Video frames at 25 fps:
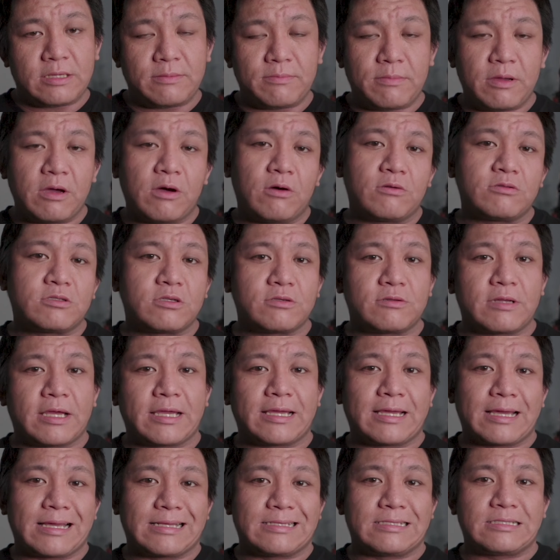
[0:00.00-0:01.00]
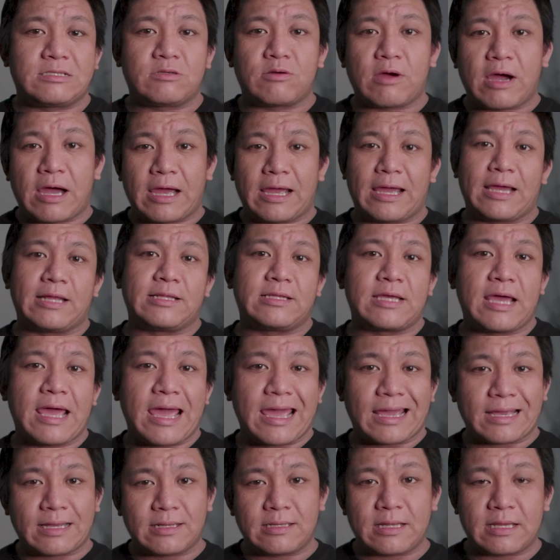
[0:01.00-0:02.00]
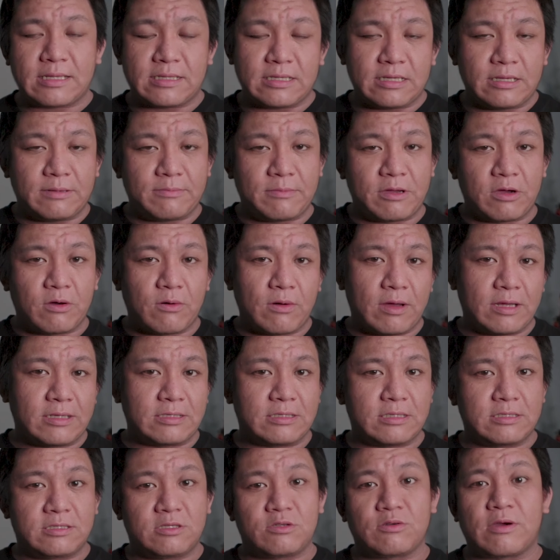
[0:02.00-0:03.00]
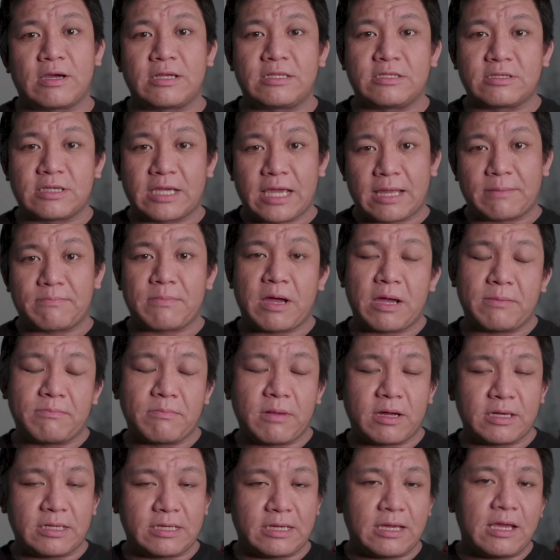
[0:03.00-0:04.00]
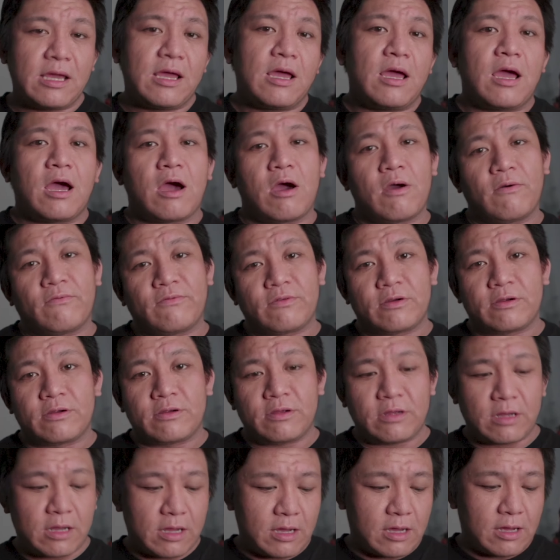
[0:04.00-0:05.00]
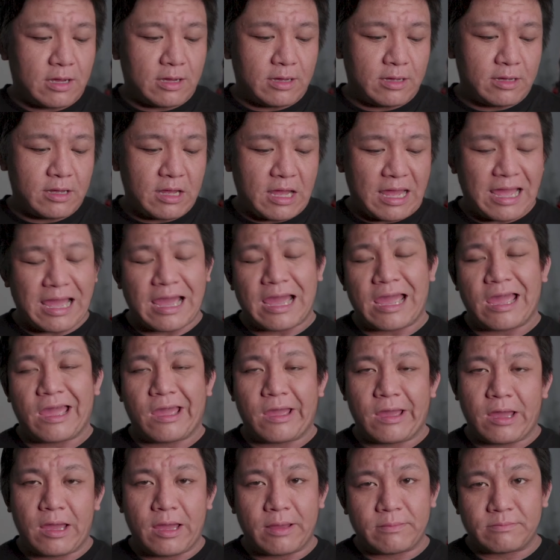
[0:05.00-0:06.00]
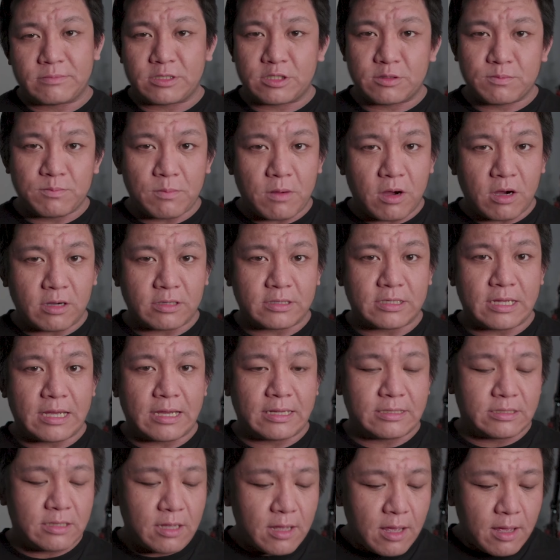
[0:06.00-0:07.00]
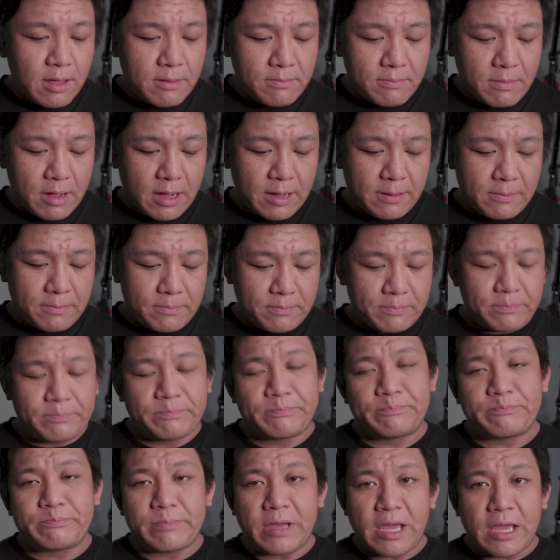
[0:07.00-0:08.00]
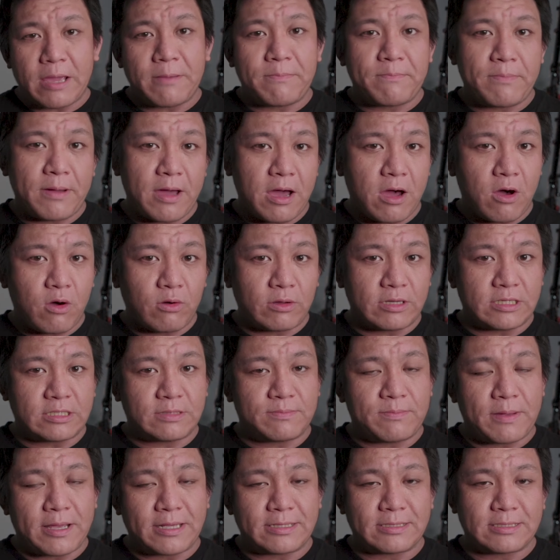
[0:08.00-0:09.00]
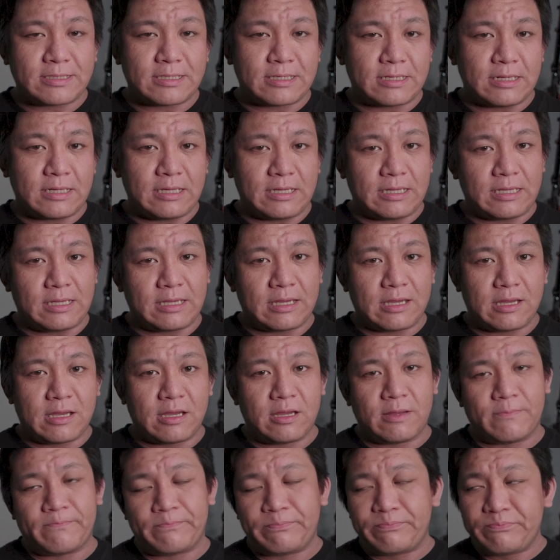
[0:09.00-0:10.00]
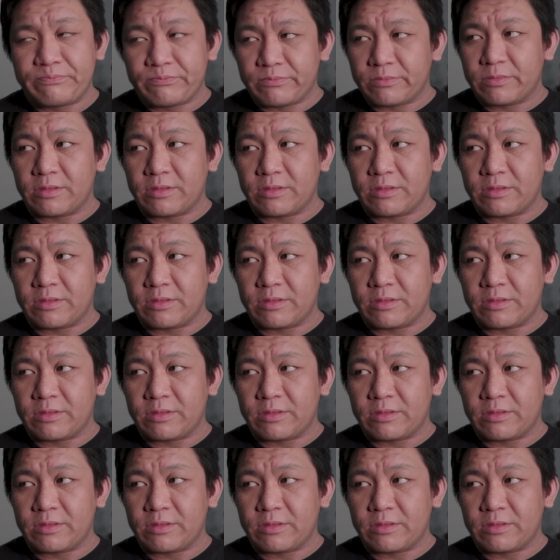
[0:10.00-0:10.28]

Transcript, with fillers: email so they can try and hack that email and try to get my money. However, uh, I am smart and my PayPal is basically um,